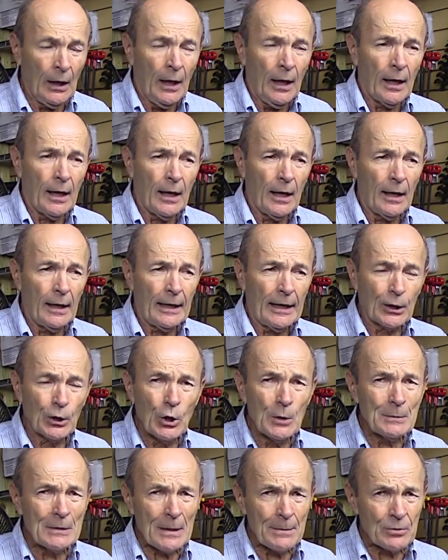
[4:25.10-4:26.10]
Uh,
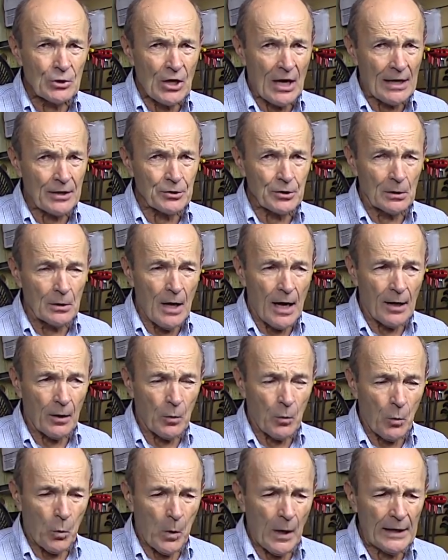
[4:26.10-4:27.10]
aluminum tanks are not
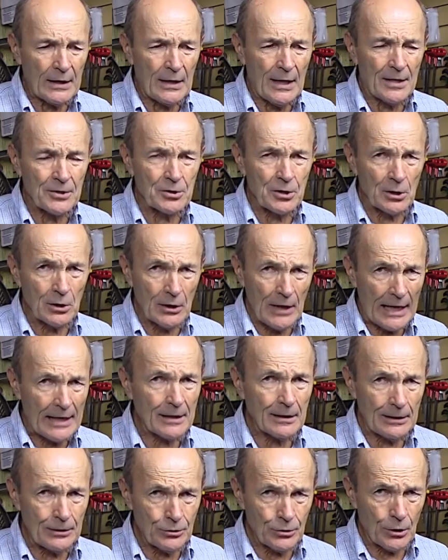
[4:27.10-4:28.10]
quite as
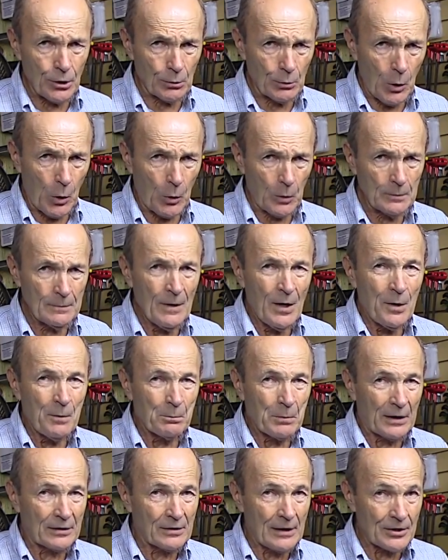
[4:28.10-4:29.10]
likely to corrode,
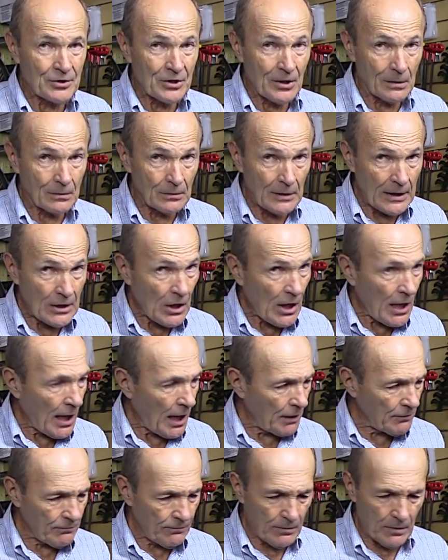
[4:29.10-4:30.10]
but they certainly
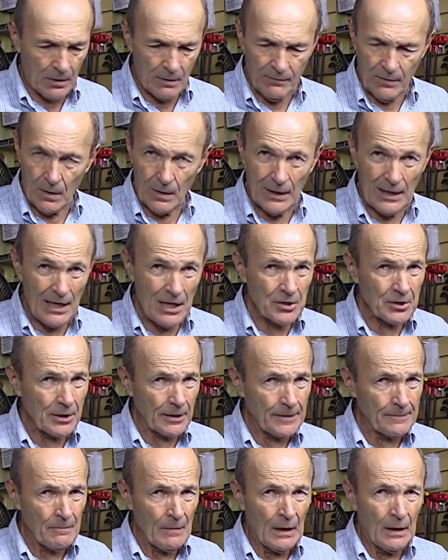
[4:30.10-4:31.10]
can very, very
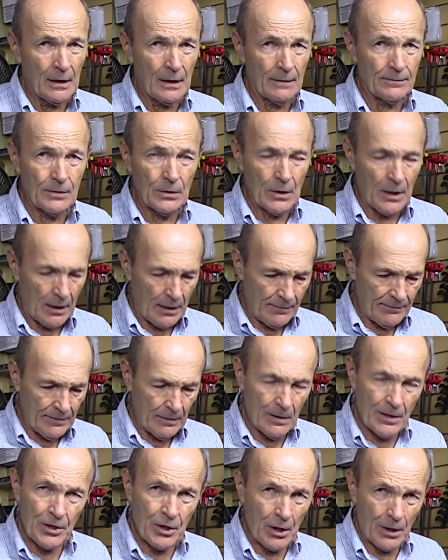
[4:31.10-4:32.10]
easily if you're not a
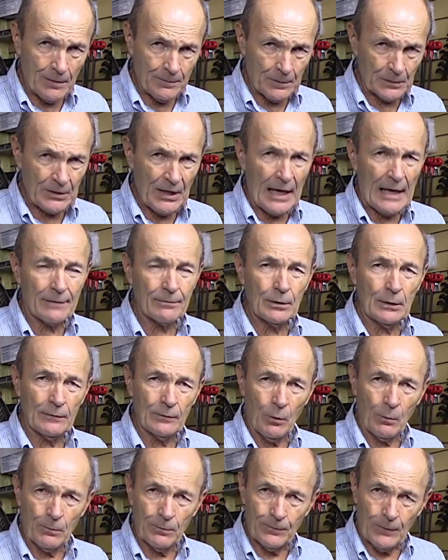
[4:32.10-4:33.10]
very careful diver, if you
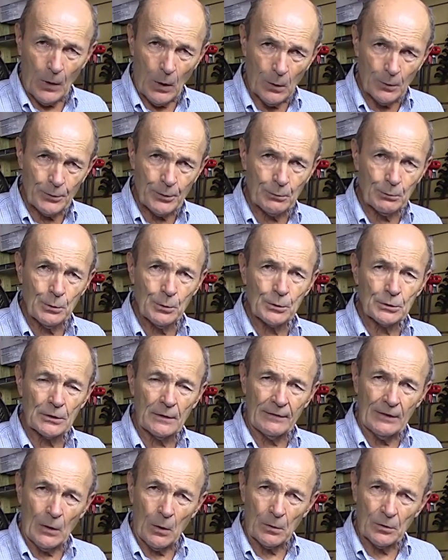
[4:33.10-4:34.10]
don't follow the rules,
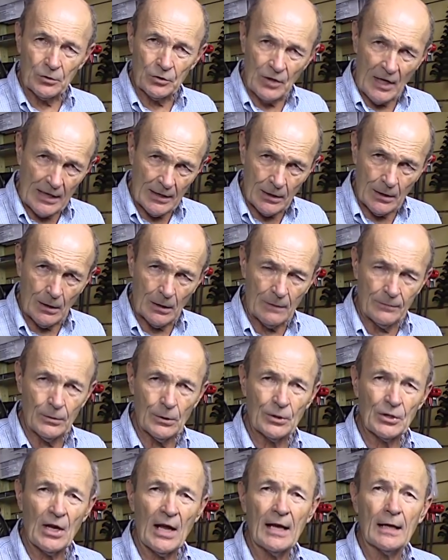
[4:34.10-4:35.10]
if you don't take care of
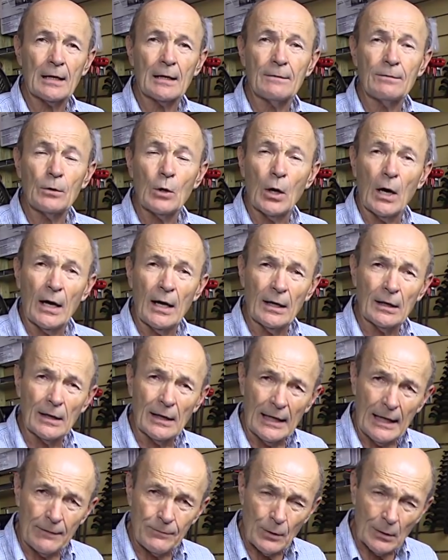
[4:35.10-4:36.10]
your tank, if you
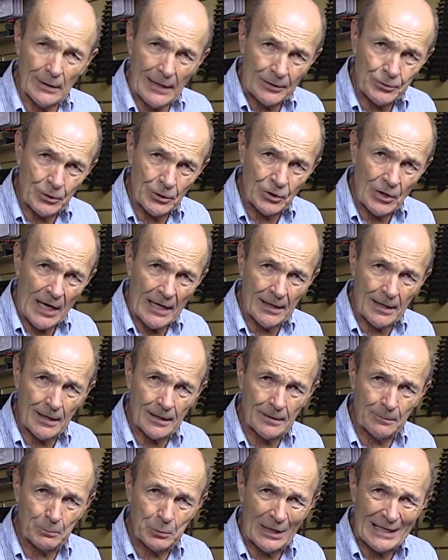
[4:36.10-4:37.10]
if you let your tank get
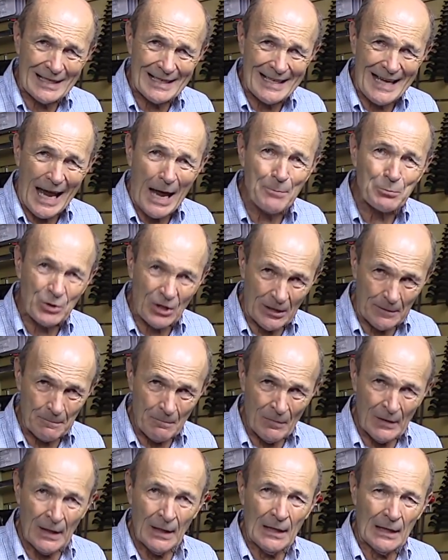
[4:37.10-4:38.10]
completely empty.
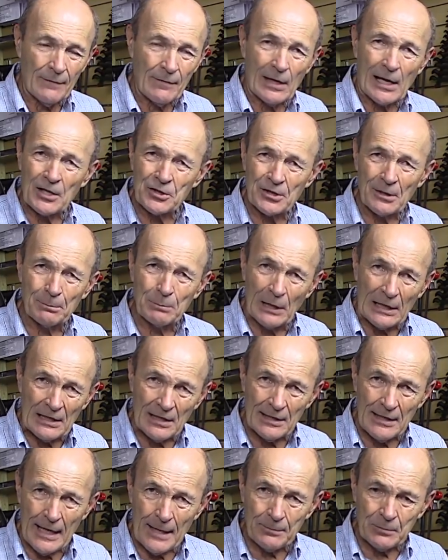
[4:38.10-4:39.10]
If it gets
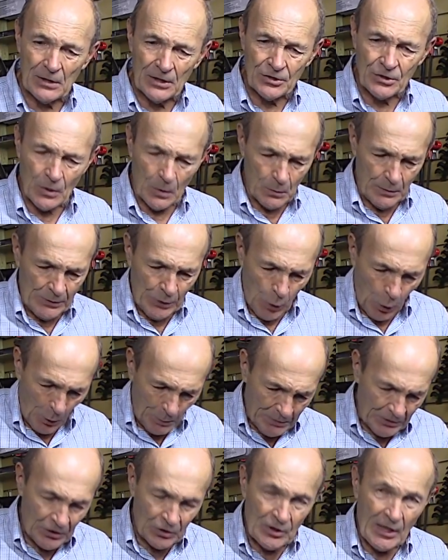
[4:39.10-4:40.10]
completely empty, so when you
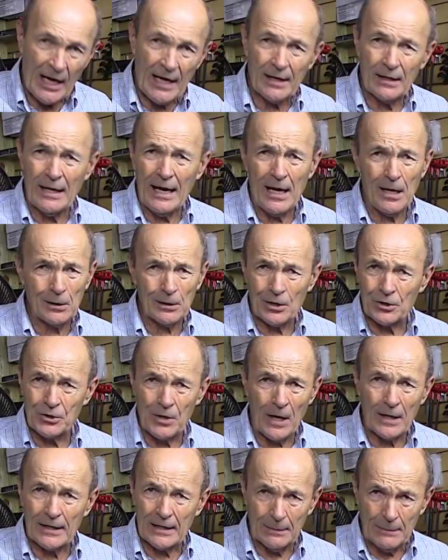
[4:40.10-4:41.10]
open the tank, air does
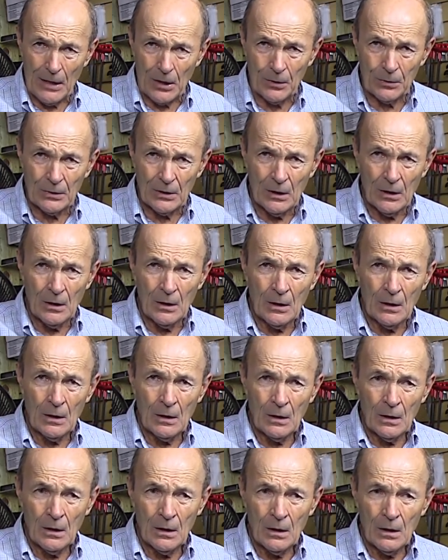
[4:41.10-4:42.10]
not come out,
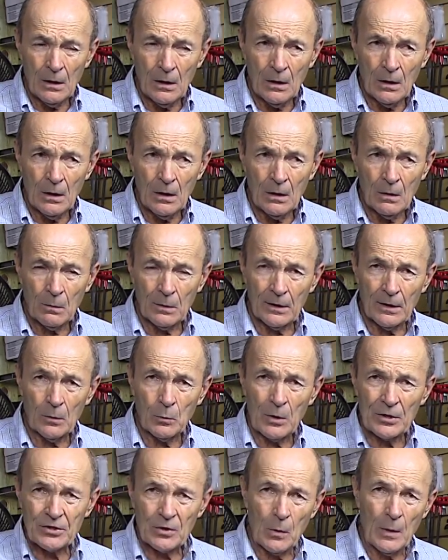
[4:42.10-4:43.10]
well then
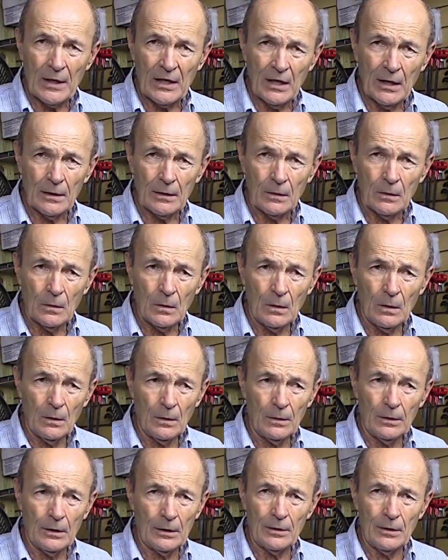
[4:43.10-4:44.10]
what's going in?
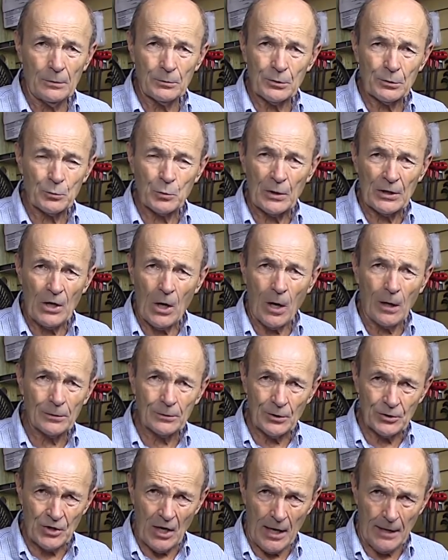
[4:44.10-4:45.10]
It's really hard
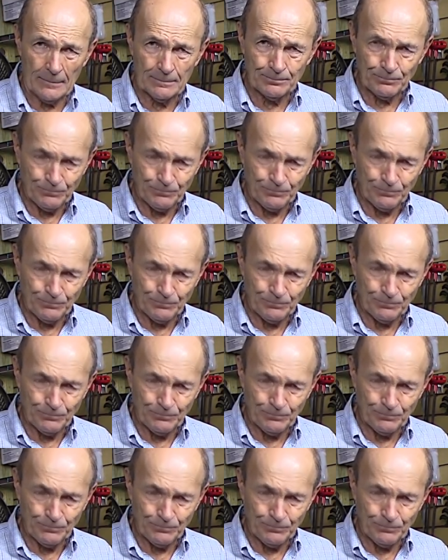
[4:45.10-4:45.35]
to say.